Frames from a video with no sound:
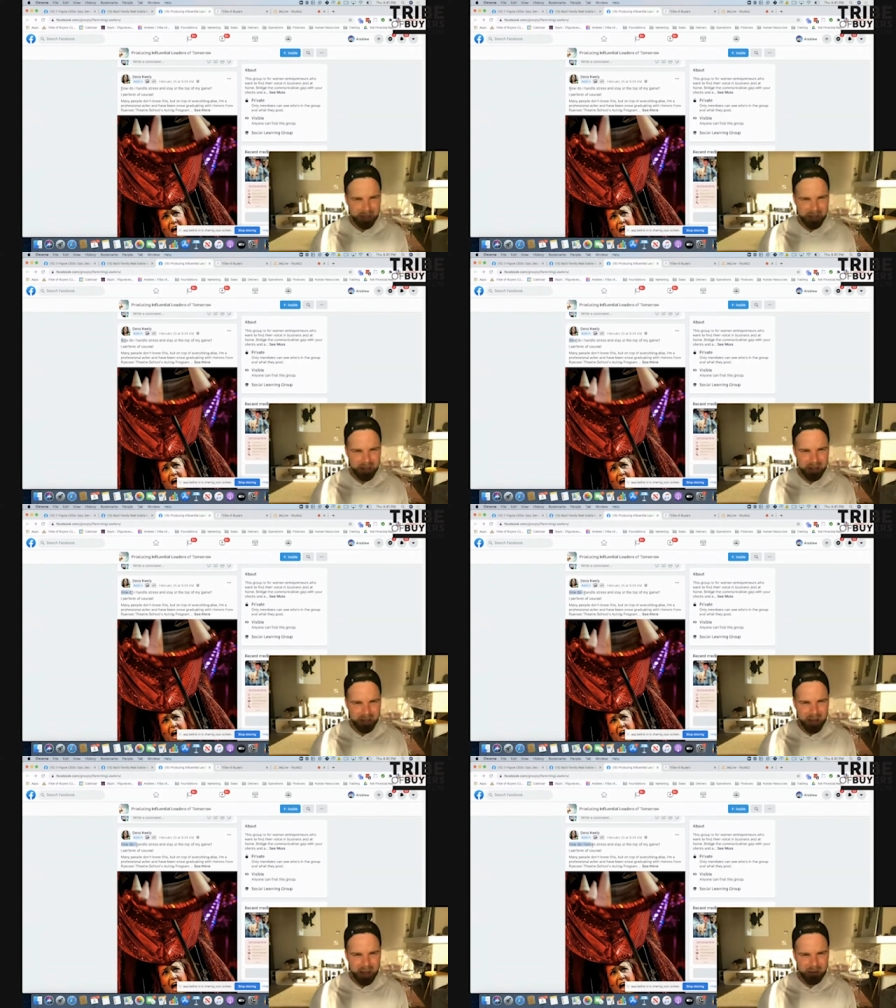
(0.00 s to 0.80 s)
And
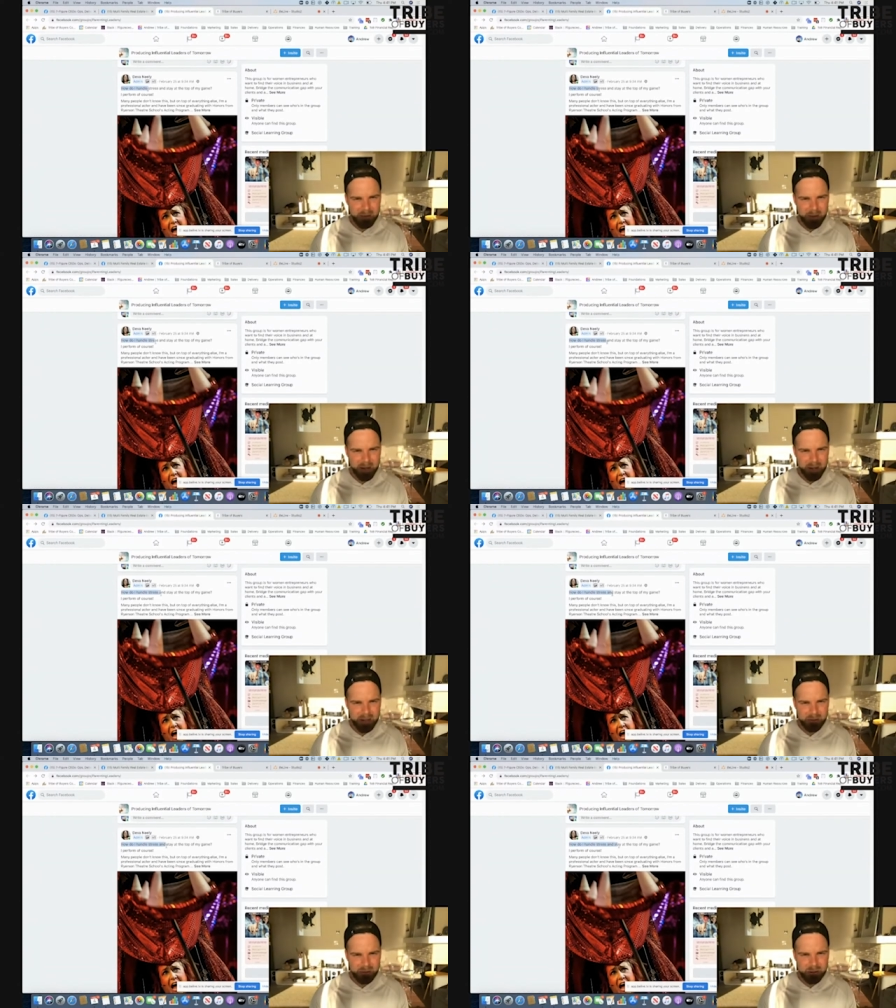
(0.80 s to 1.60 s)
then how do I
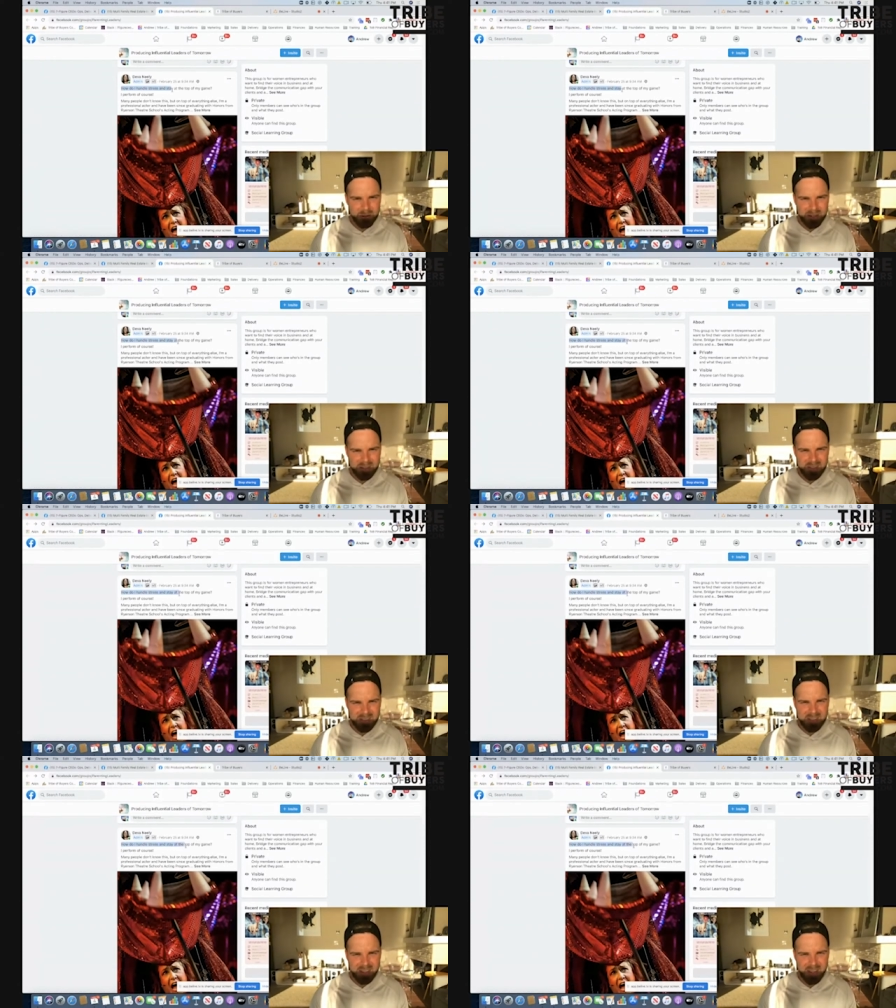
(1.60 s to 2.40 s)
handle stress and
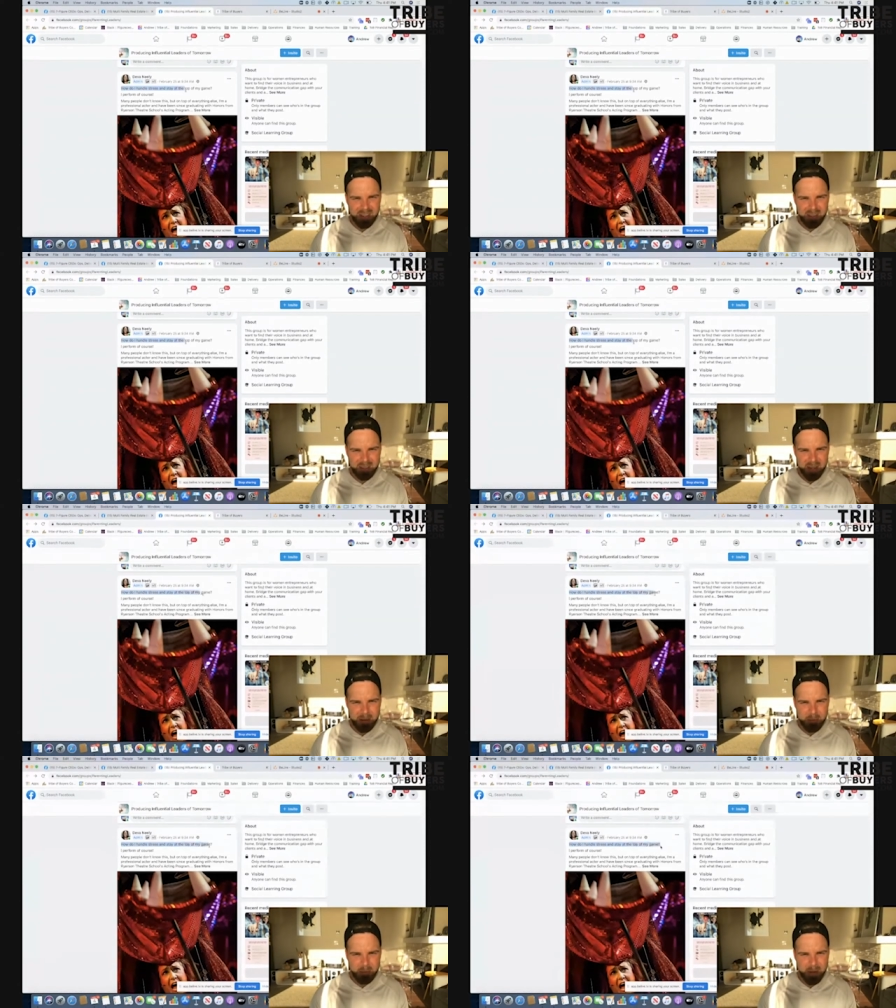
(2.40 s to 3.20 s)
stay at the
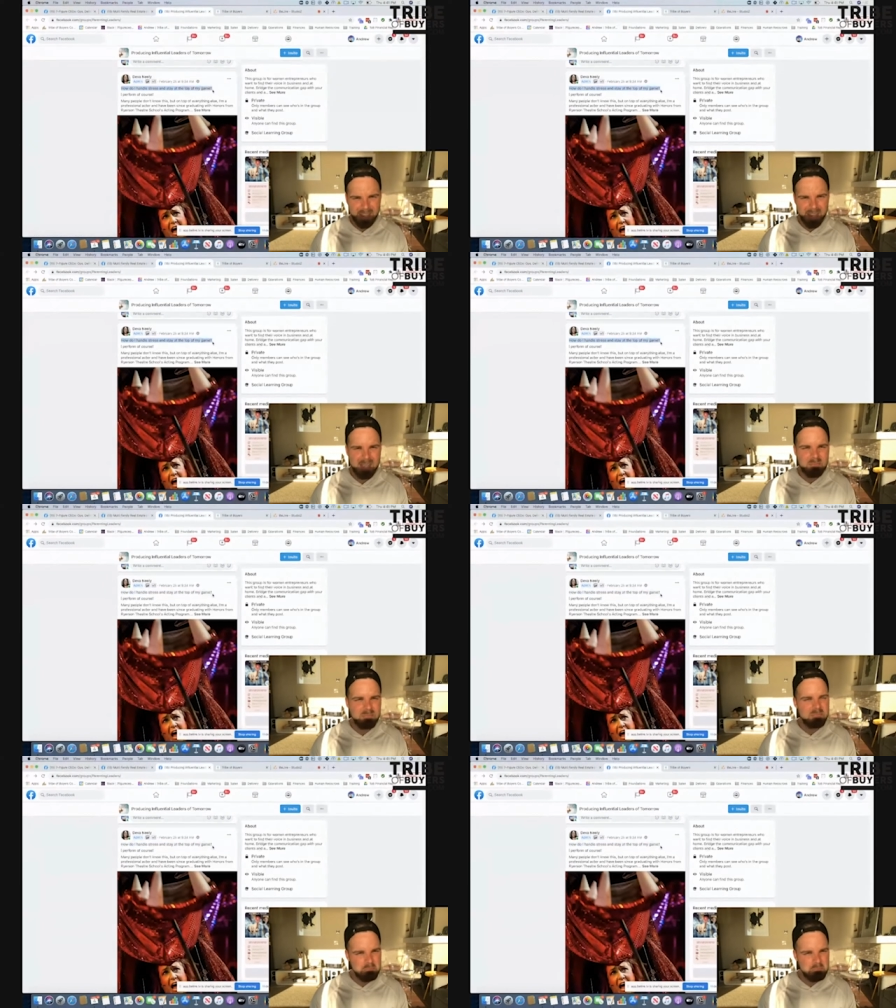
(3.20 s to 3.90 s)
top of my game?